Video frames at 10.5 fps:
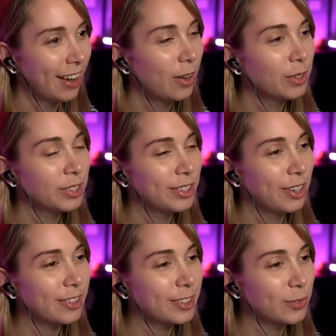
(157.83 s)
Oh, the
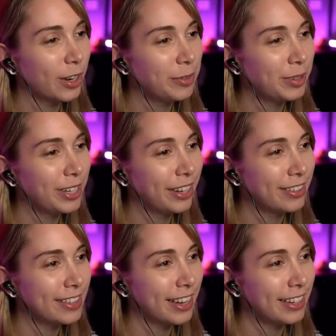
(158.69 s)
dog is fine being
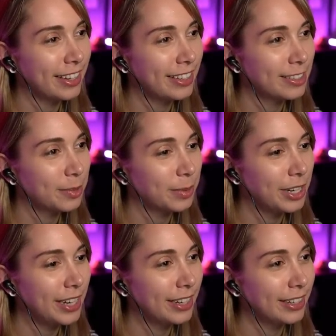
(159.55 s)
outside. He doesn't
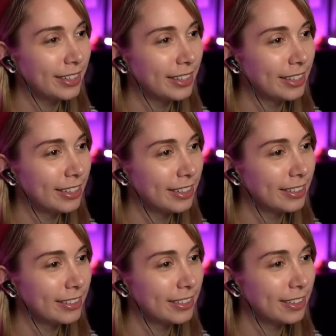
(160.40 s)
want in.
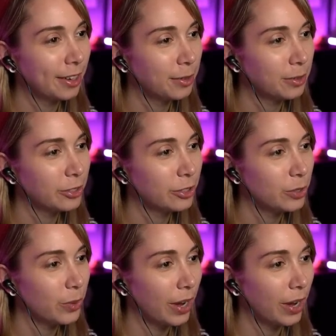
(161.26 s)
The dog wants you